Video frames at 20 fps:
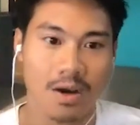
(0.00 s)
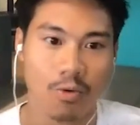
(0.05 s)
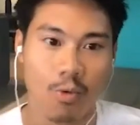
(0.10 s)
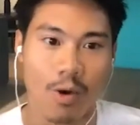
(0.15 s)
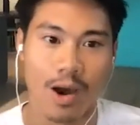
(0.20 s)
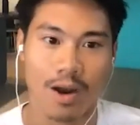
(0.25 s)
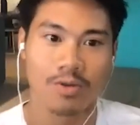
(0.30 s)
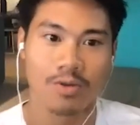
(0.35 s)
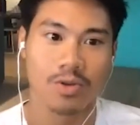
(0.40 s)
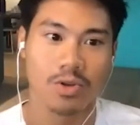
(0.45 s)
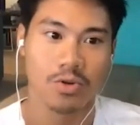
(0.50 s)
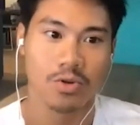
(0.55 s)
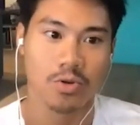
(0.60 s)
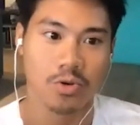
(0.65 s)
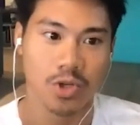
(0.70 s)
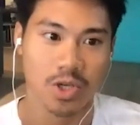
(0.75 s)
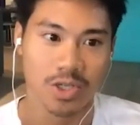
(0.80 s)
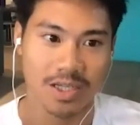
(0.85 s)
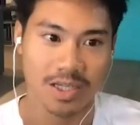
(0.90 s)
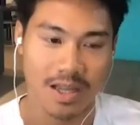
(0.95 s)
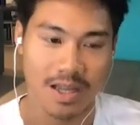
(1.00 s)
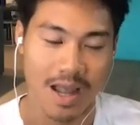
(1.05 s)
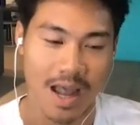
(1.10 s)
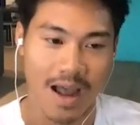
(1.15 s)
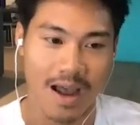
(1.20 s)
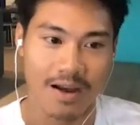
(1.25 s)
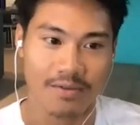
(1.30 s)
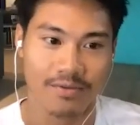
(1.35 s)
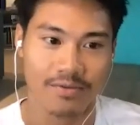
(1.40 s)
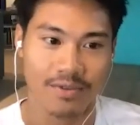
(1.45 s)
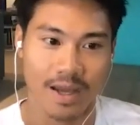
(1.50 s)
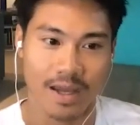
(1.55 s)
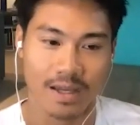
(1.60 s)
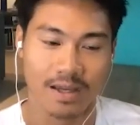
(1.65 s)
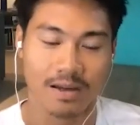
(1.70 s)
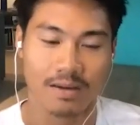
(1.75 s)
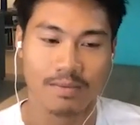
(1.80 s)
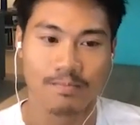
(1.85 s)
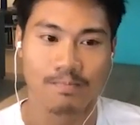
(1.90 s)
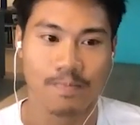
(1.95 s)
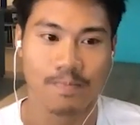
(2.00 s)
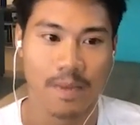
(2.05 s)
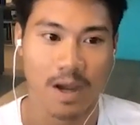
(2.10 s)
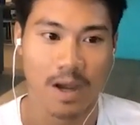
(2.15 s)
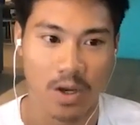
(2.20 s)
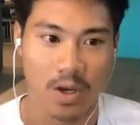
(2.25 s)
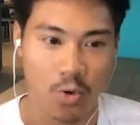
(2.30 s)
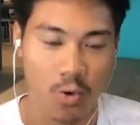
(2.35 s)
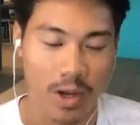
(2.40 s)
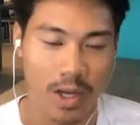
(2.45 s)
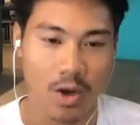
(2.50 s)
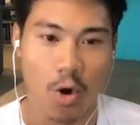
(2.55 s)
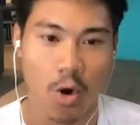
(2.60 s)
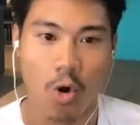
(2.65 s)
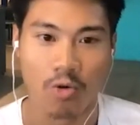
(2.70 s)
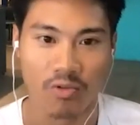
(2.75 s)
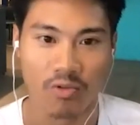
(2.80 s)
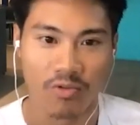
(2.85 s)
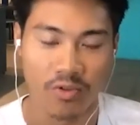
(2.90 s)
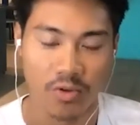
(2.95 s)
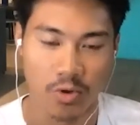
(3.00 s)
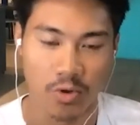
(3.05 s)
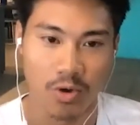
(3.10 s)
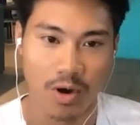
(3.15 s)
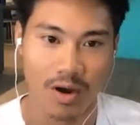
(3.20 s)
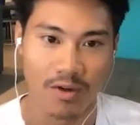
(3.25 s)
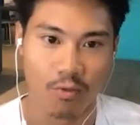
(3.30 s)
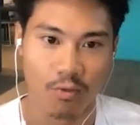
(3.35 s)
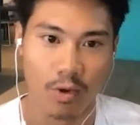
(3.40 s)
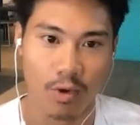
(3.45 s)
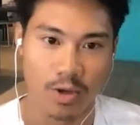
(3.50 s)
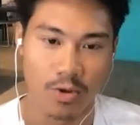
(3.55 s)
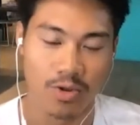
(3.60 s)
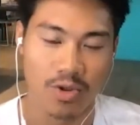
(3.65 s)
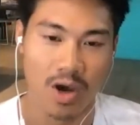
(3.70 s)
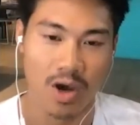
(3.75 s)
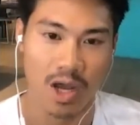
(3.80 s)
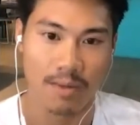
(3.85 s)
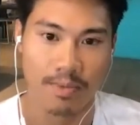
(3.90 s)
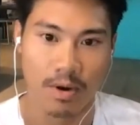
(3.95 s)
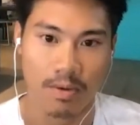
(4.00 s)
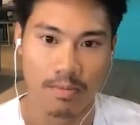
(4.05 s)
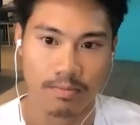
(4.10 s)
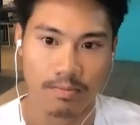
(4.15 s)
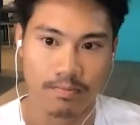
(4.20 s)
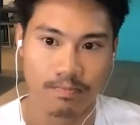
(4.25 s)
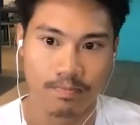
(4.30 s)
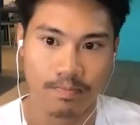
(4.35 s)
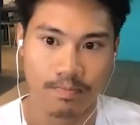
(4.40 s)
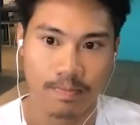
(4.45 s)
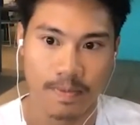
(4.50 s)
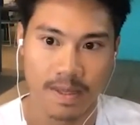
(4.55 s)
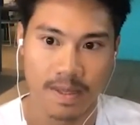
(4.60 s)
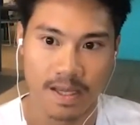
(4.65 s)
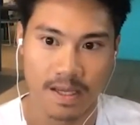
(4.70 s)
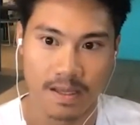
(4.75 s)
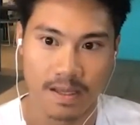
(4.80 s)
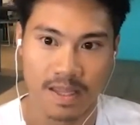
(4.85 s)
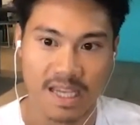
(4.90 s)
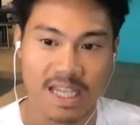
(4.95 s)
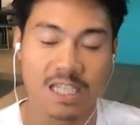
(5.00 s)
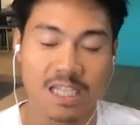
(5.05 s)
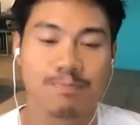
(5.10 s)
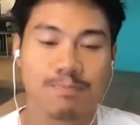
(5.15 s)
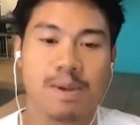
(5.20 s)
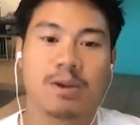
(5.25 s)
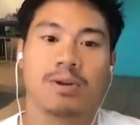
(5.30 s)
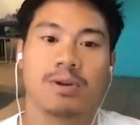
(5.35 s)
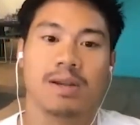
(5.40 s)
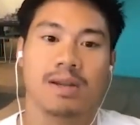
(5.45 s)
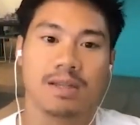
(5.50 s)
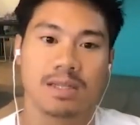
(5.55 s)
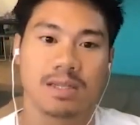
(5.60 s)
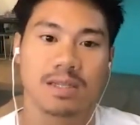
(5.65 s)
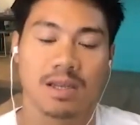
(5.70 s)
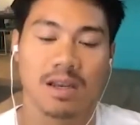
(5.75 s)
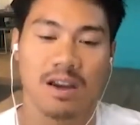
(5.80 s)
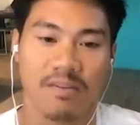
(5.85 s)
why don't you just have like a quick overview of what you thought about the, the experience